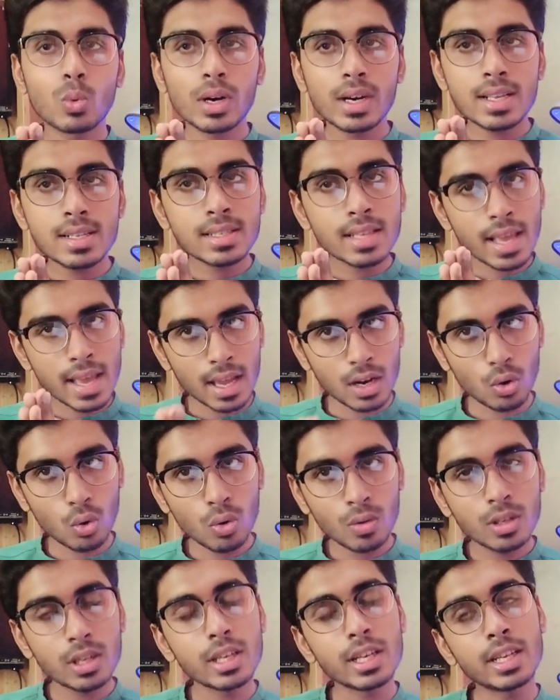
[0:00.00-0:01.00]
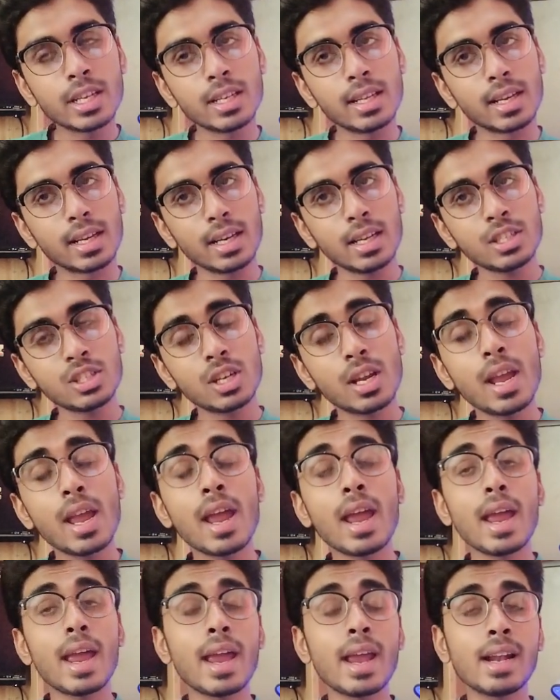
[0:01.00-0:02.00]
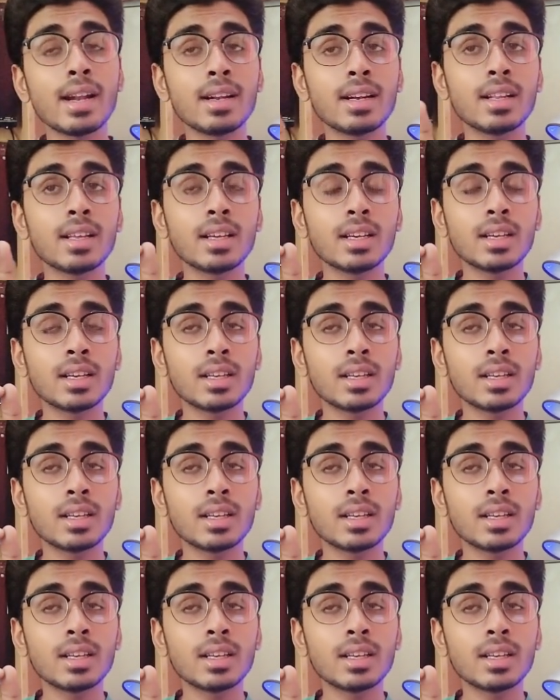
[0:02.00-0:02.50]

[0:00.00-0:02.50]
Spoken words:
word is hello in English, and